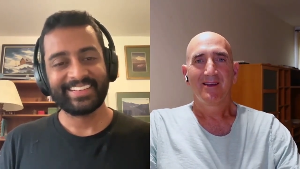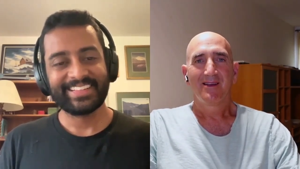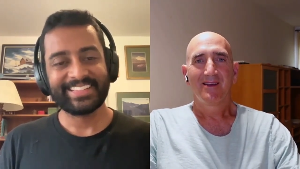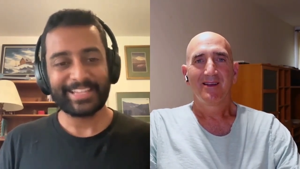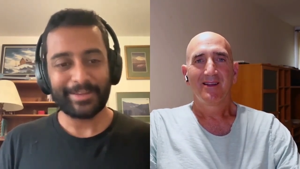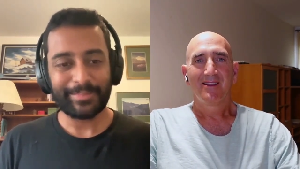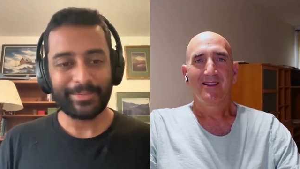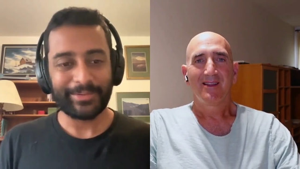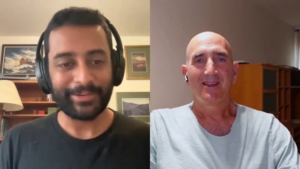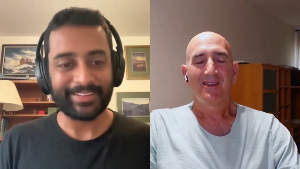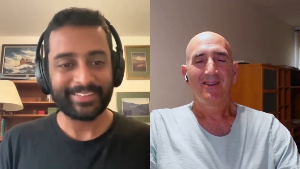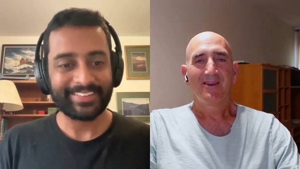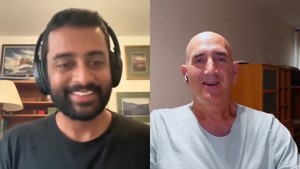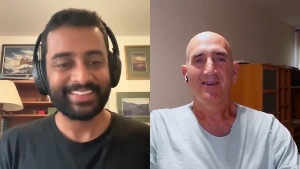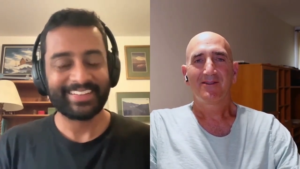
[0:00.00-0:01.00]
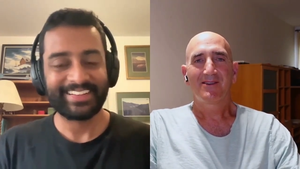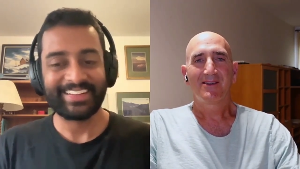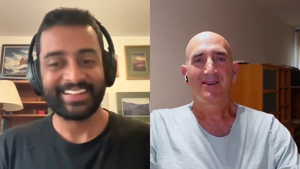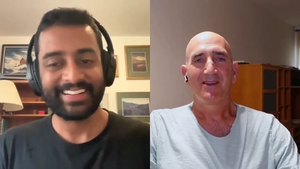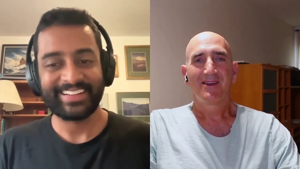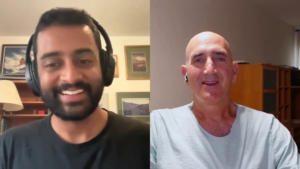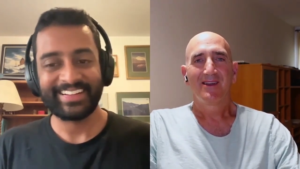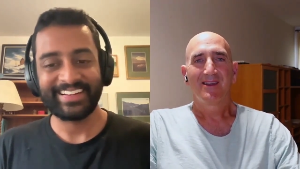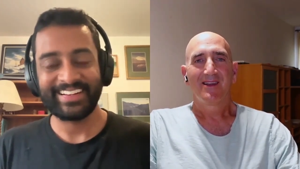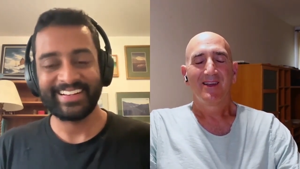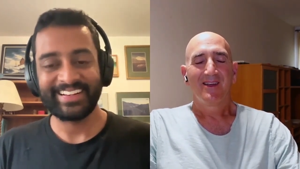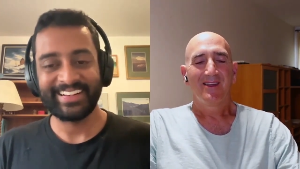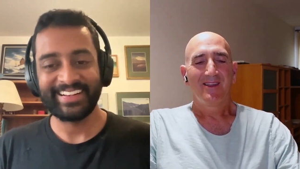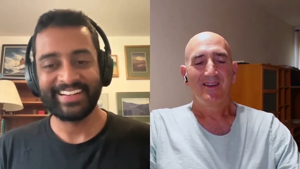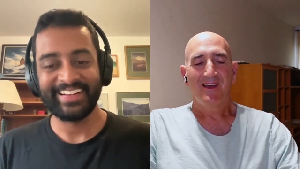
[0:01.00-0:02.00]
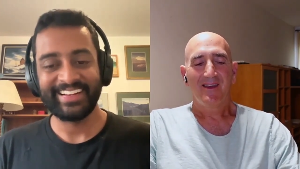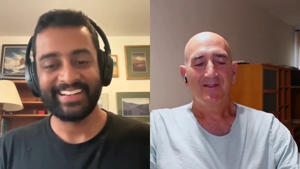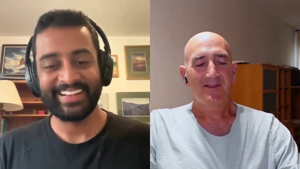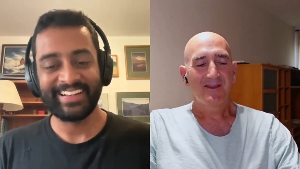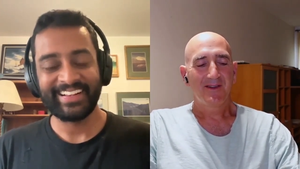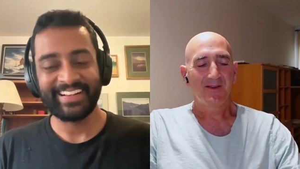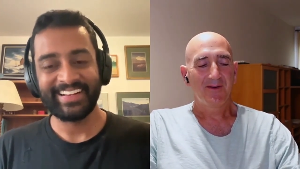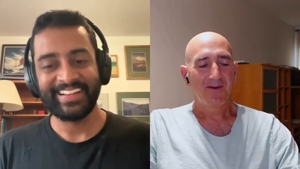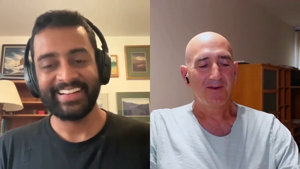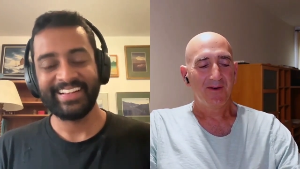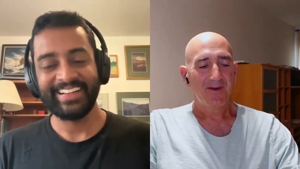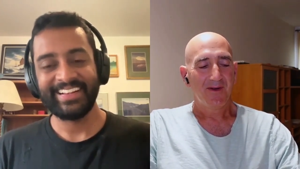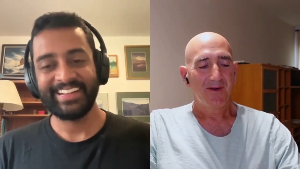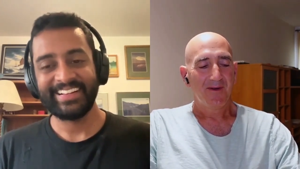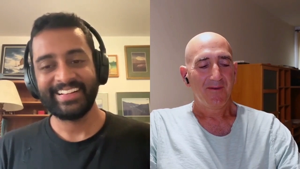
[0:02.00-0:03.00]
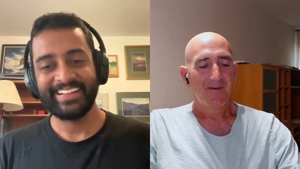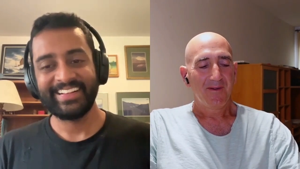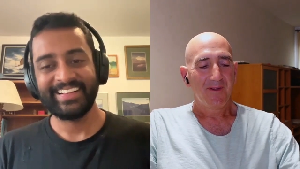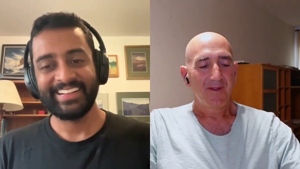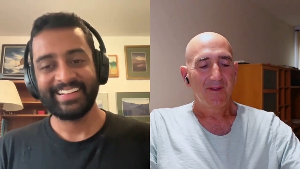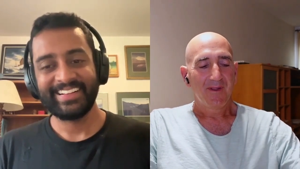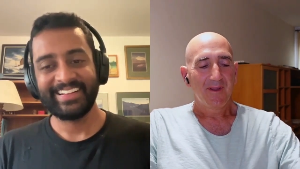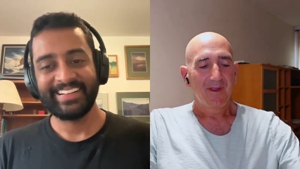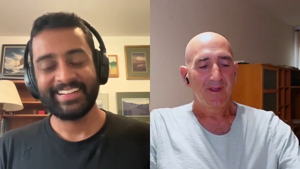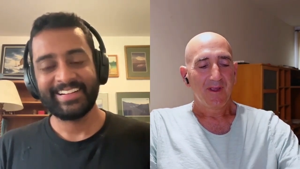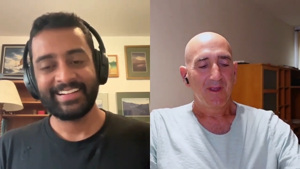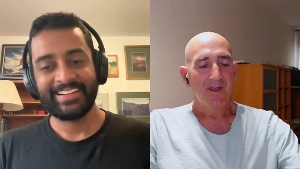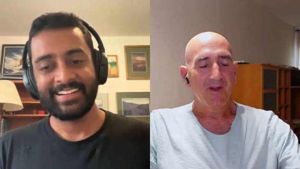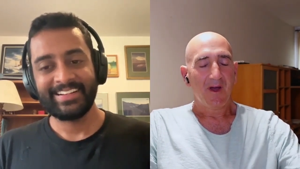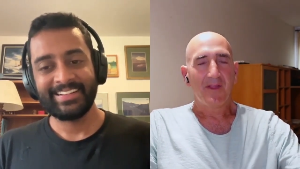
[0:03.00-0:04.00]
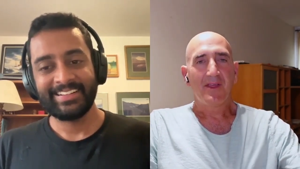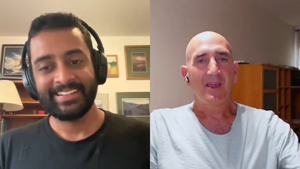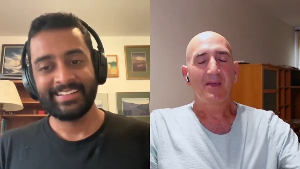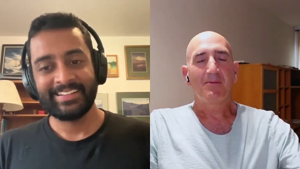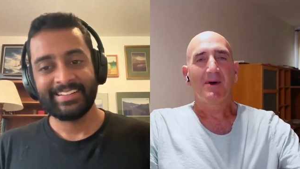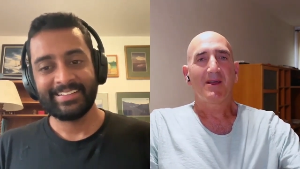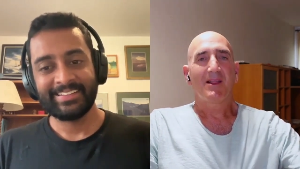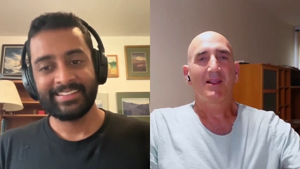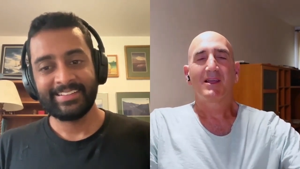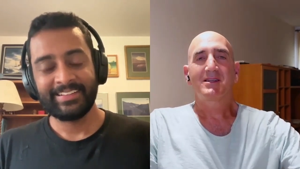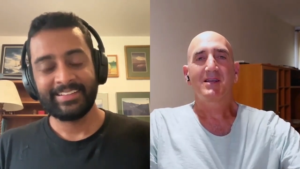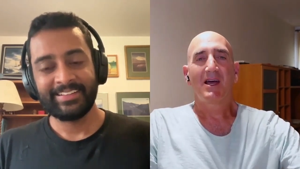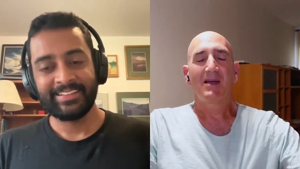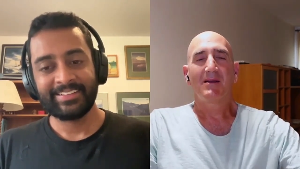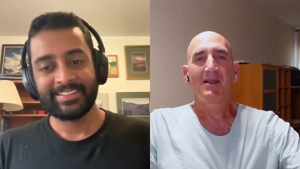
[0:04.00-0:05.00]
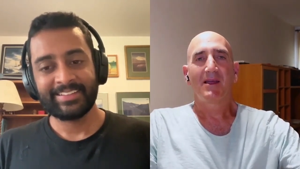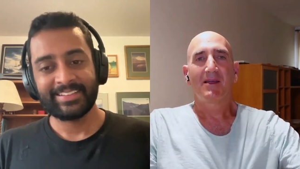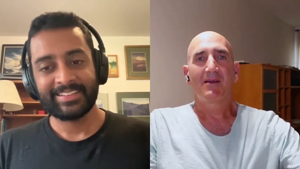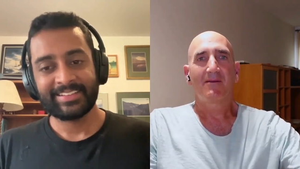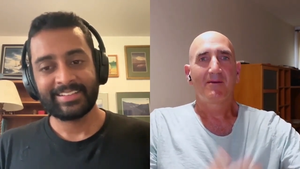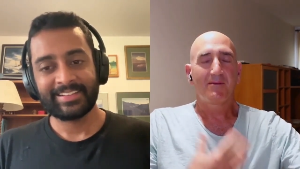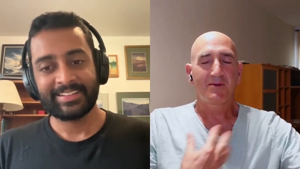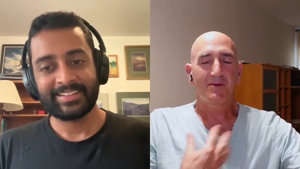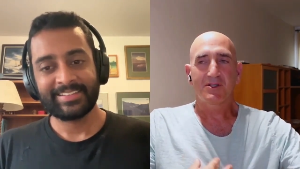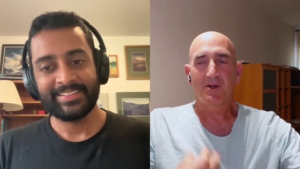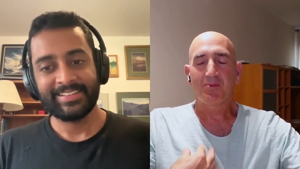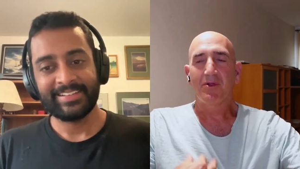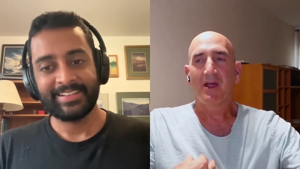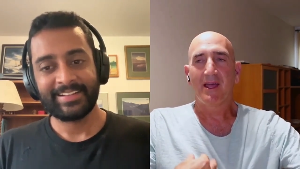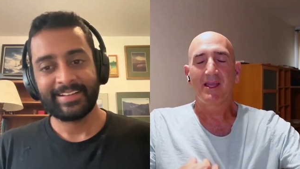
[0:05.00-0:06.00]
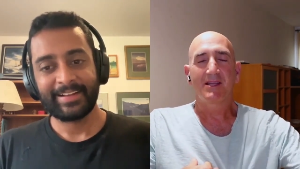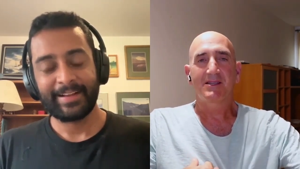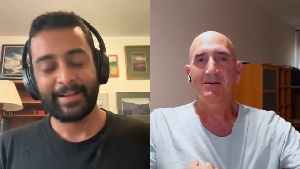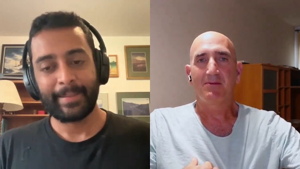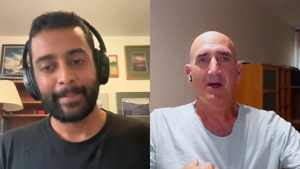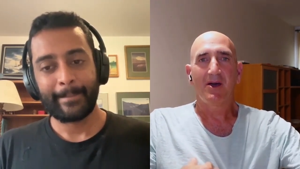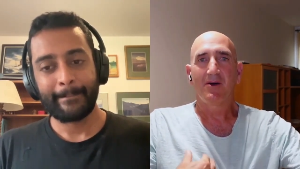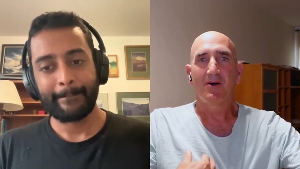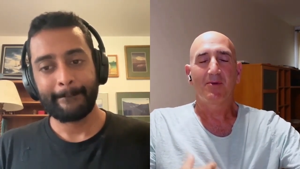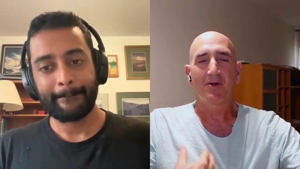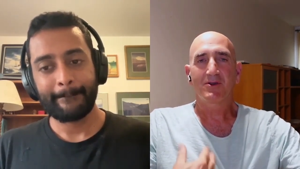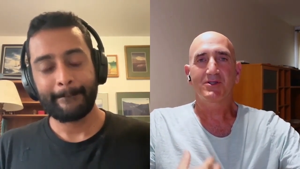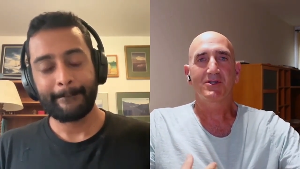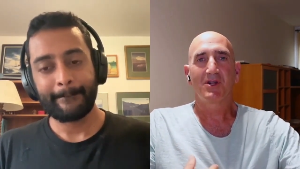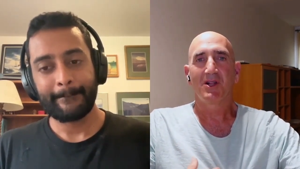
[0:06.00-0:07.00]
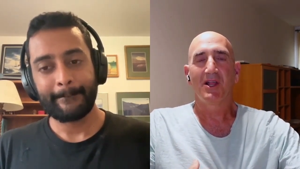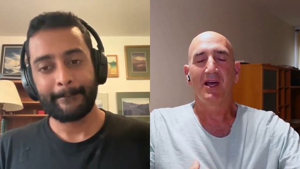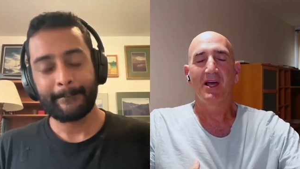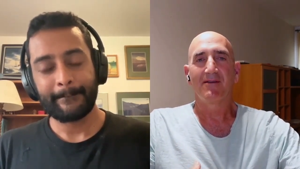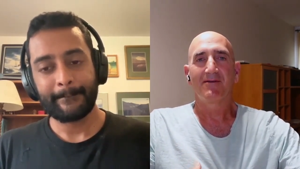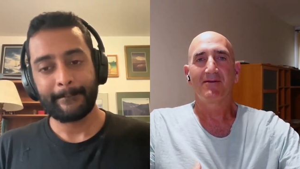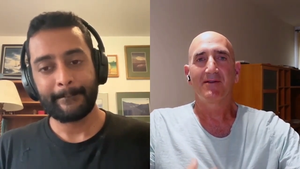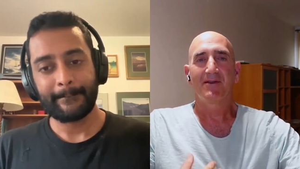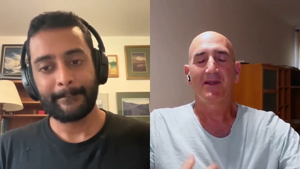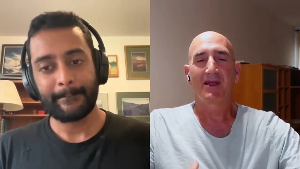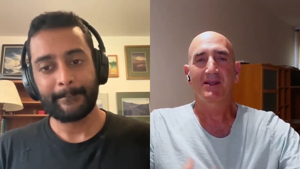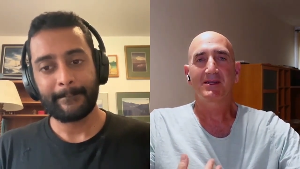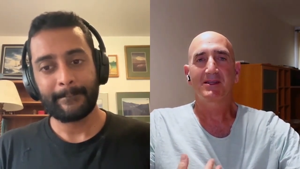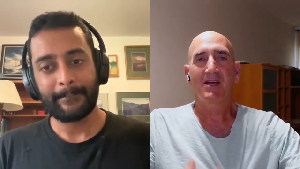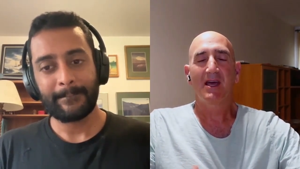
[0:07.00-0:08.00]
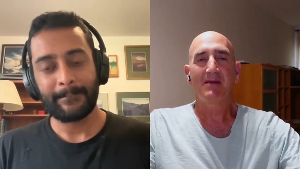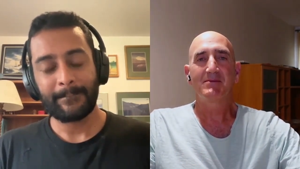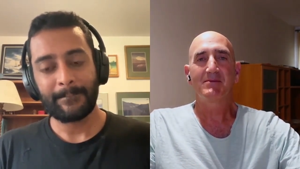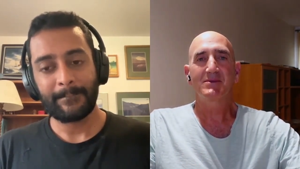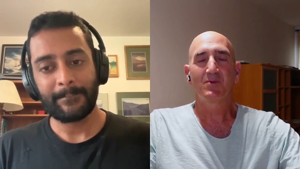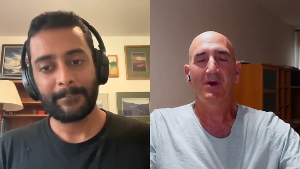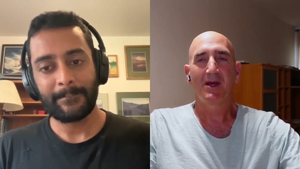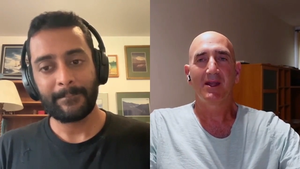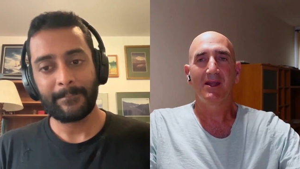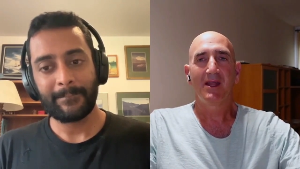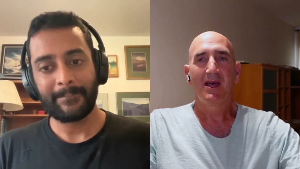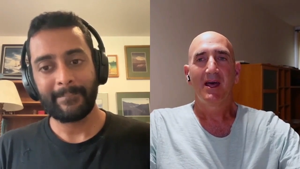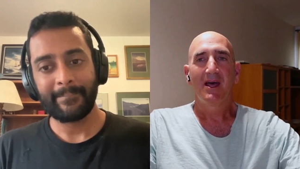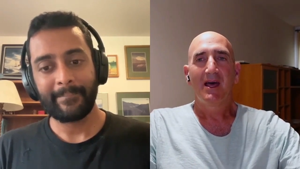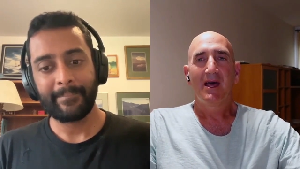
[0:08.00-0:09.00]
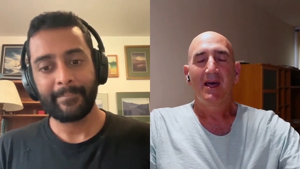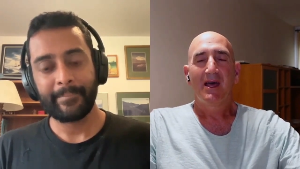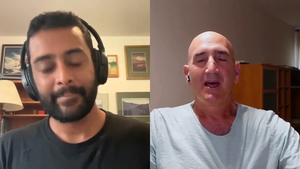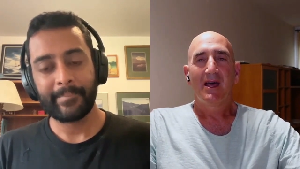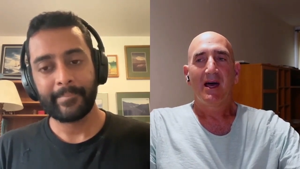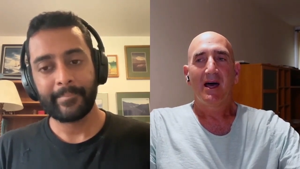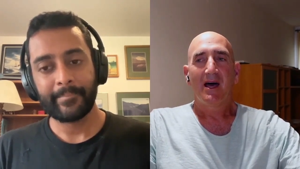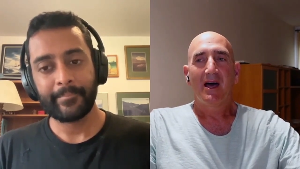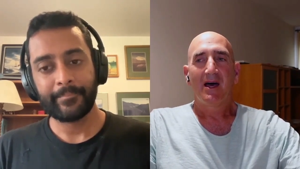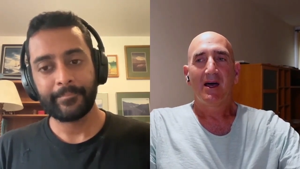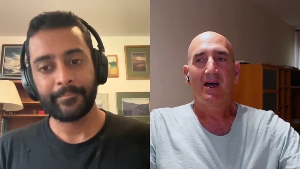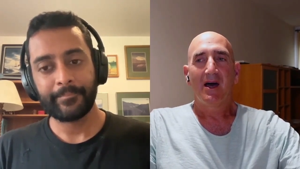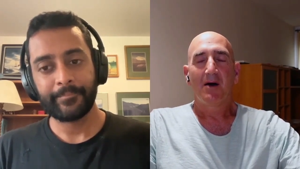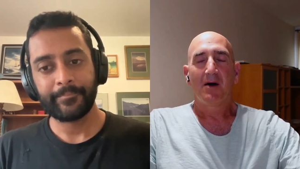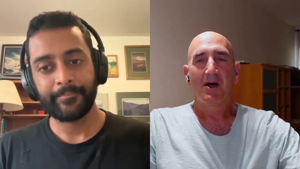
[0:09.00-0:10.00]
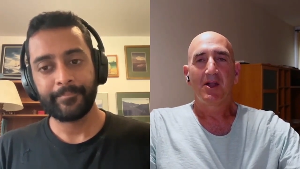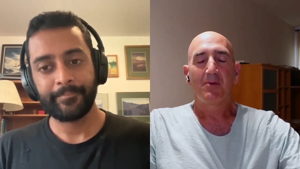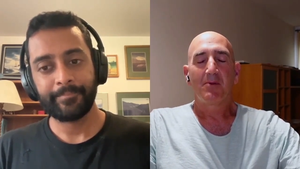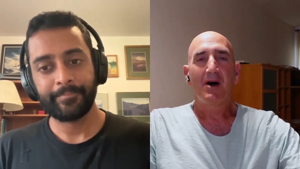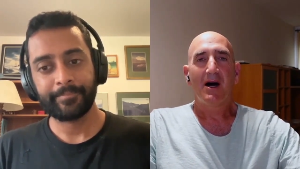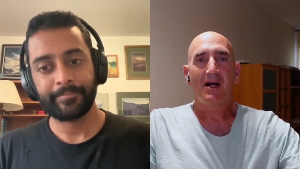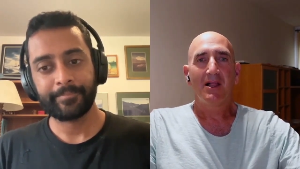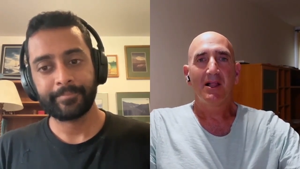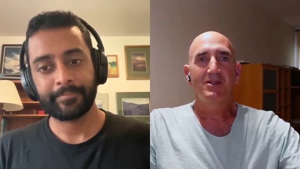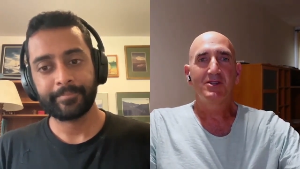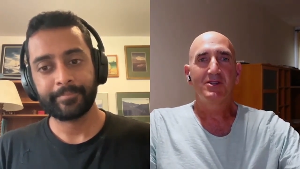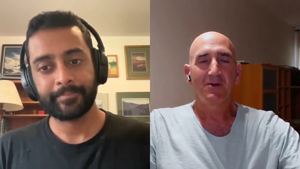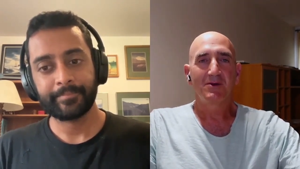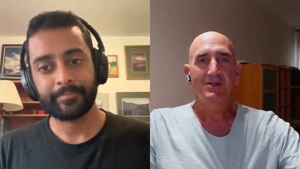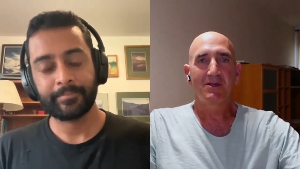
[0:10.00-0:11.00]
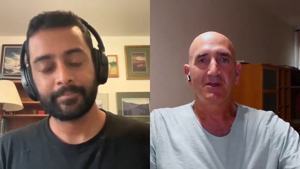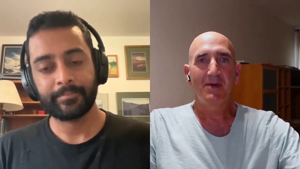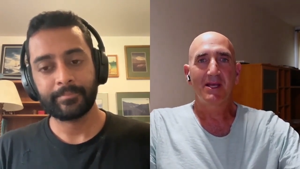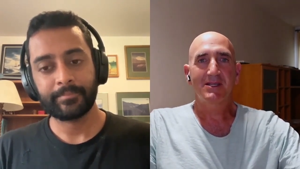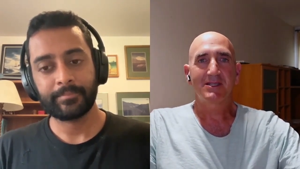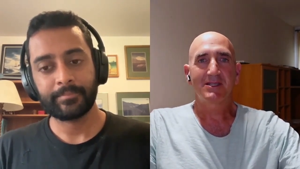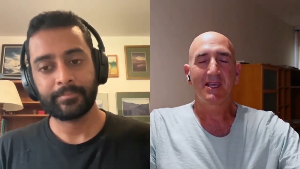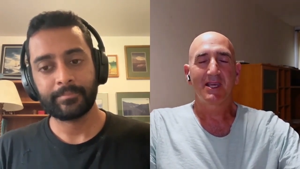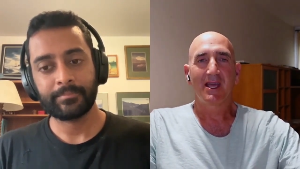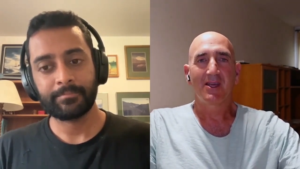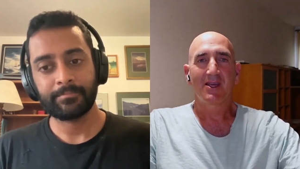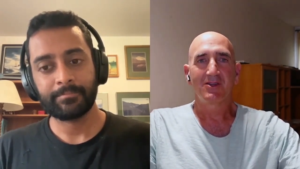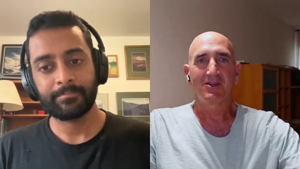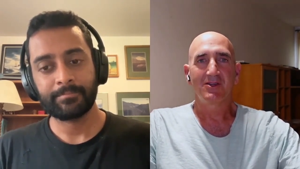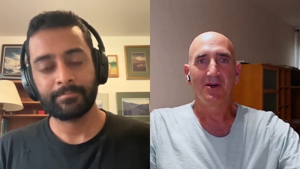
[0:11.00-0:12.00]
Speaker 1: Like Say You have, to, you have to, you know, I think about like time, like just applying it to my own personal life, like times when an apology was the best thing I could do.